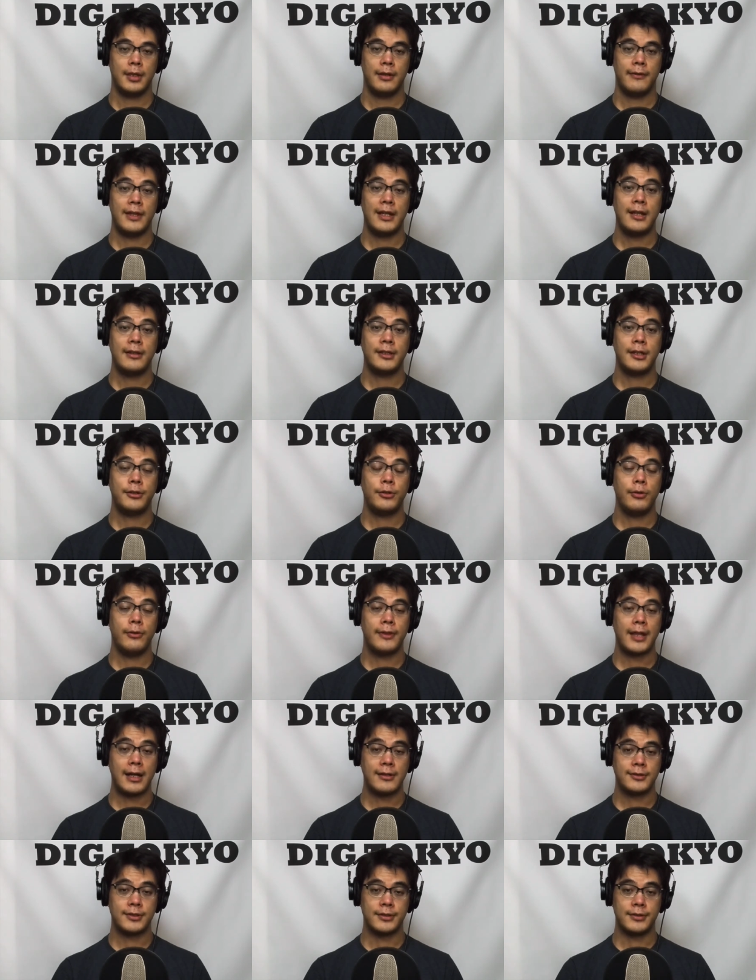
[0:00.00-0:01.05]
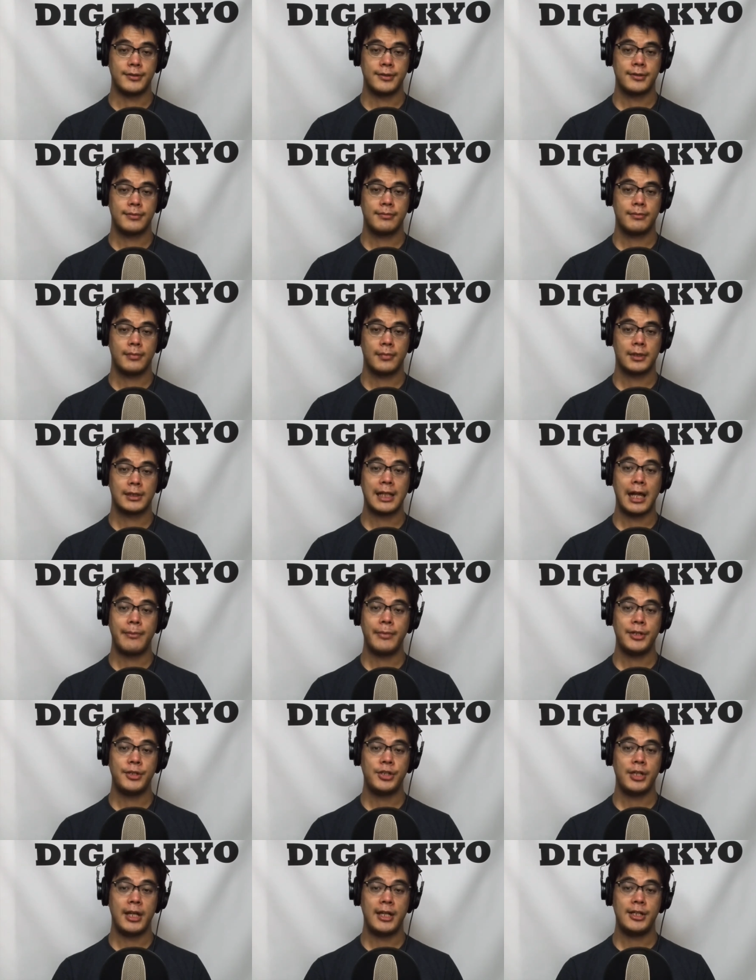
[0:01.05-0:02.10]
Then in the 2000s,
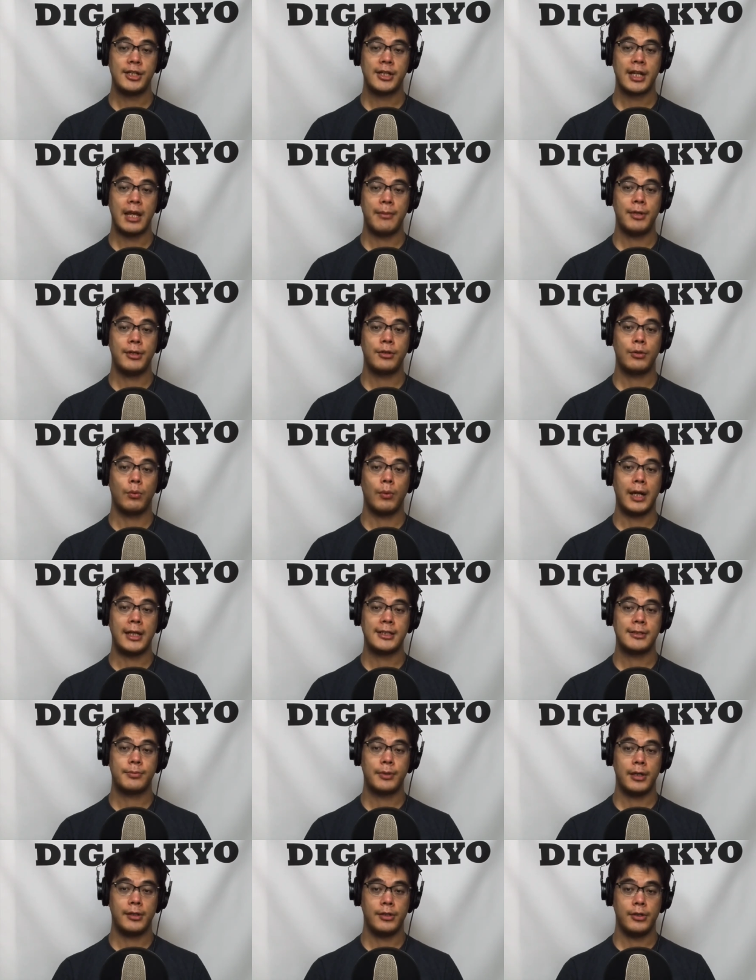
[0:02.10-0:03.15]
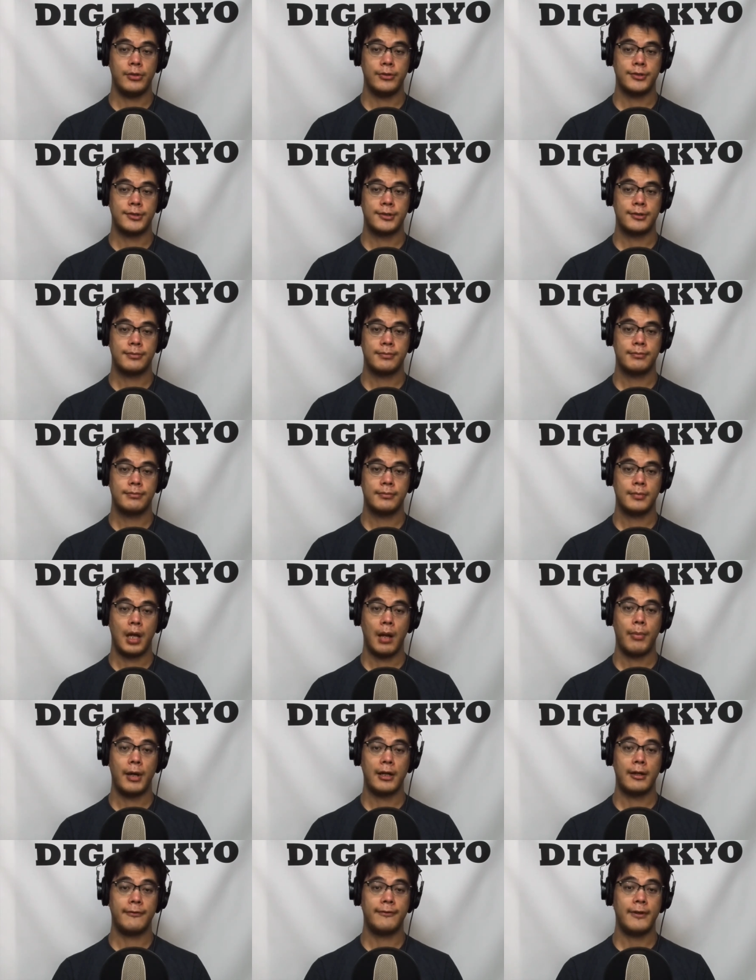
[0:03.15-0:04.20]
climate change came into widespread use,
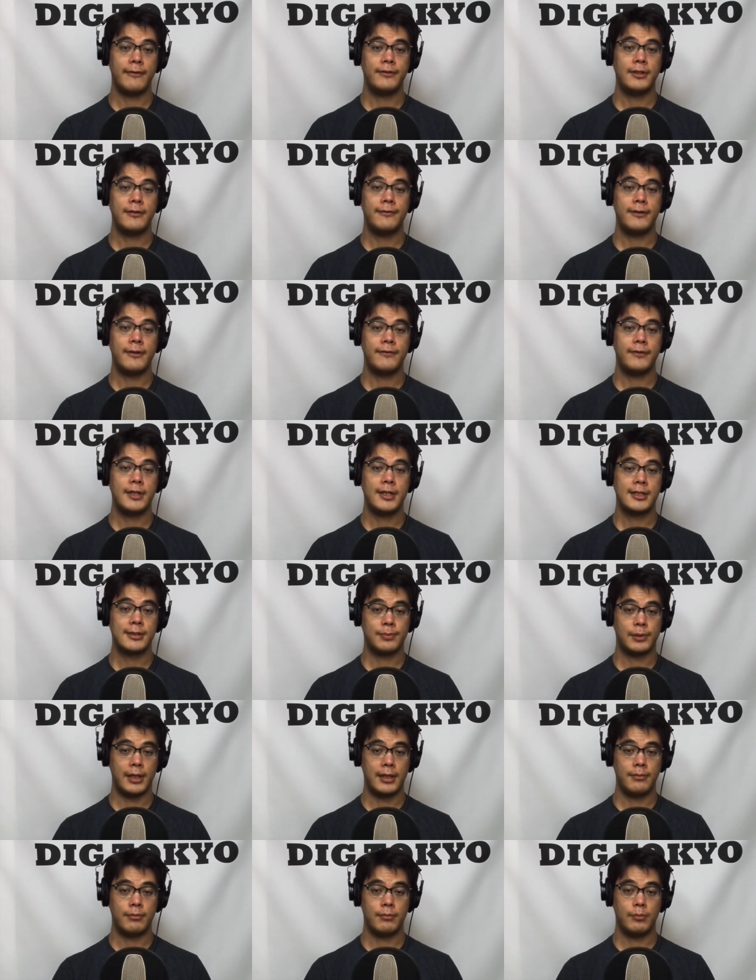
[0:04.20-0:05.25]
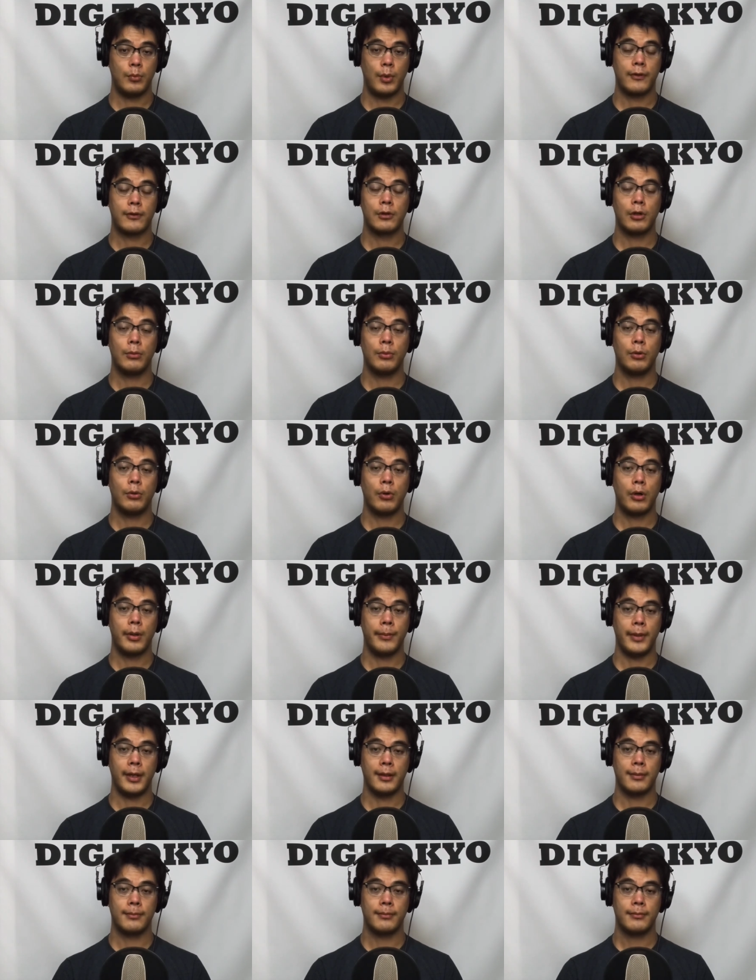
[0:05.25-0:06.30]
about a 50-50 split with global
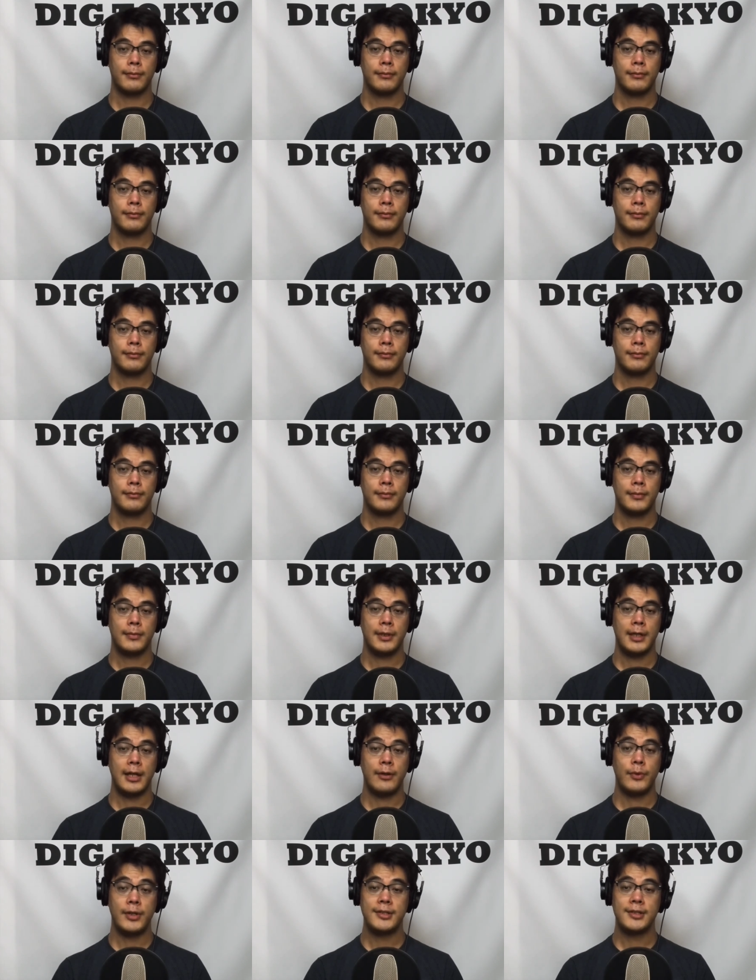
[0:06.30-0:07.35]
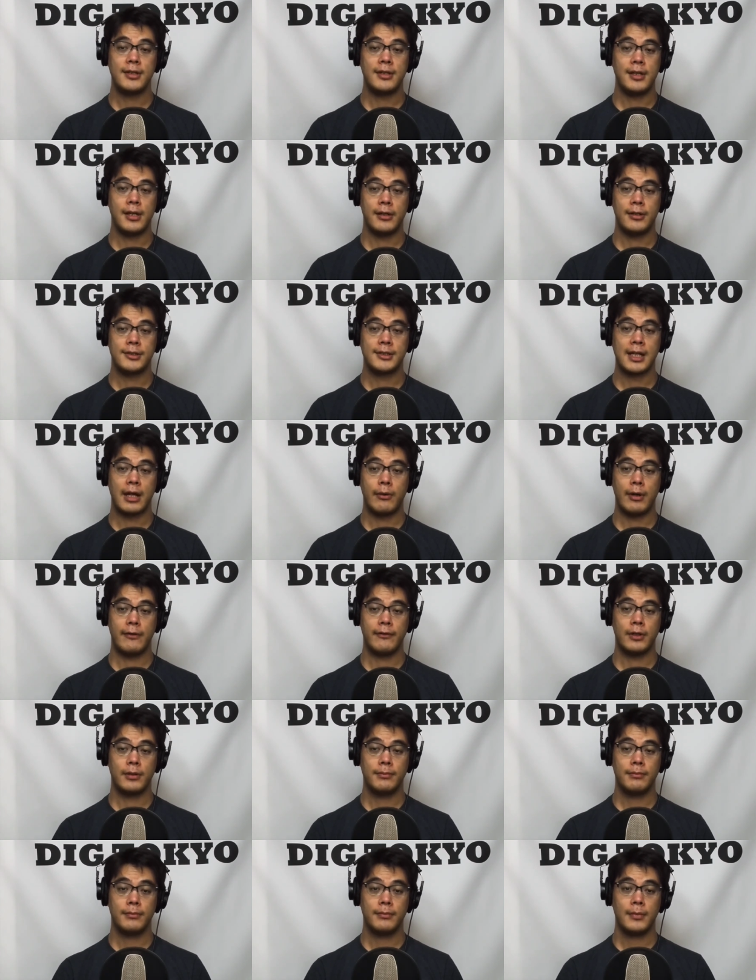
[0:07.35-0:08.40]
warming. In recent years,
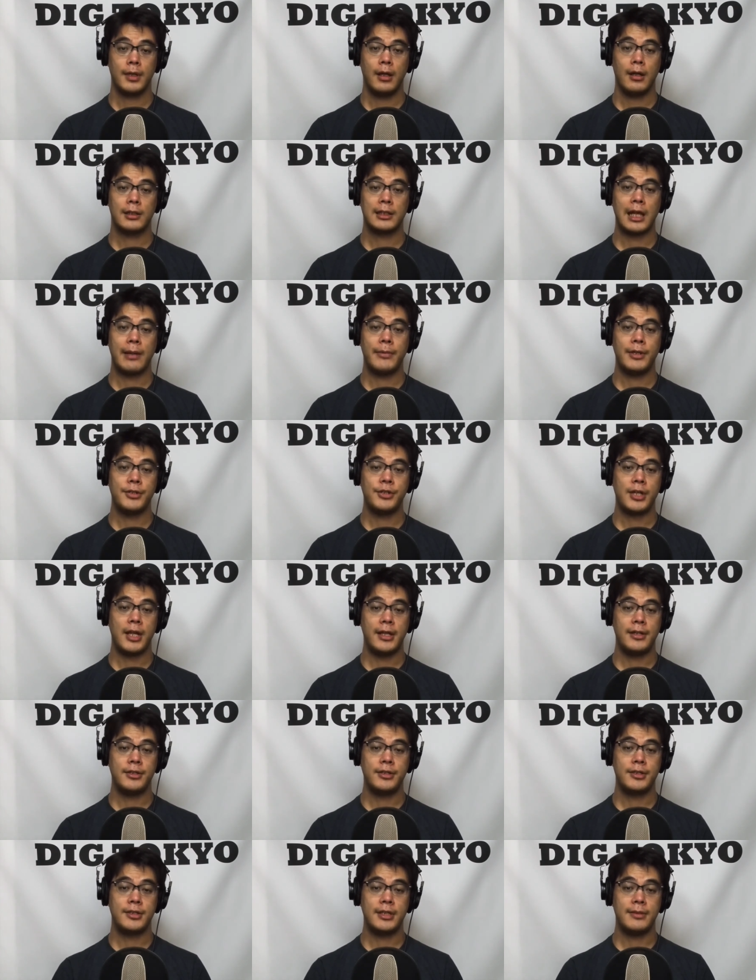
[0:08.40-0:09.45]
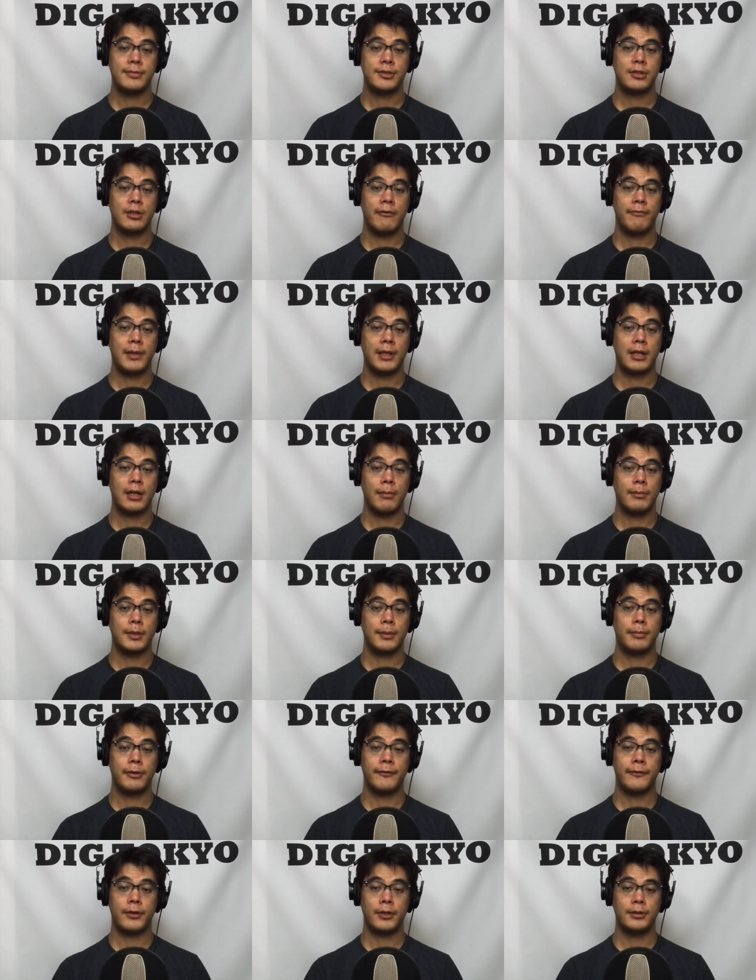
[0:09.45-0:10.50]
however, climate change seems to have become the
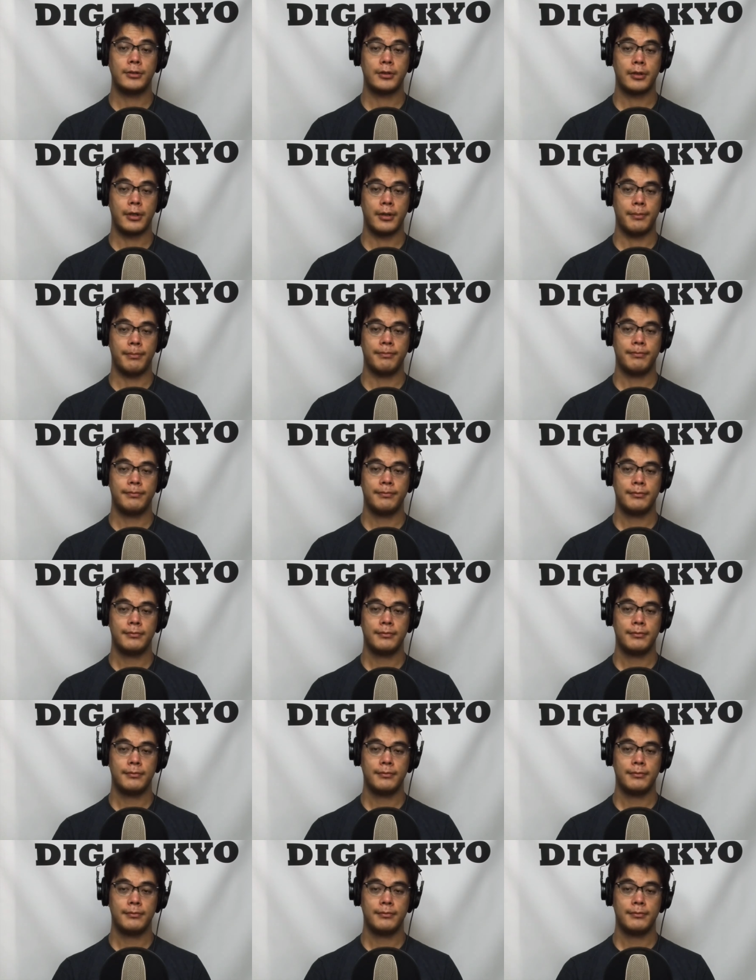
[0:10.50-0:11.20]
preferred term.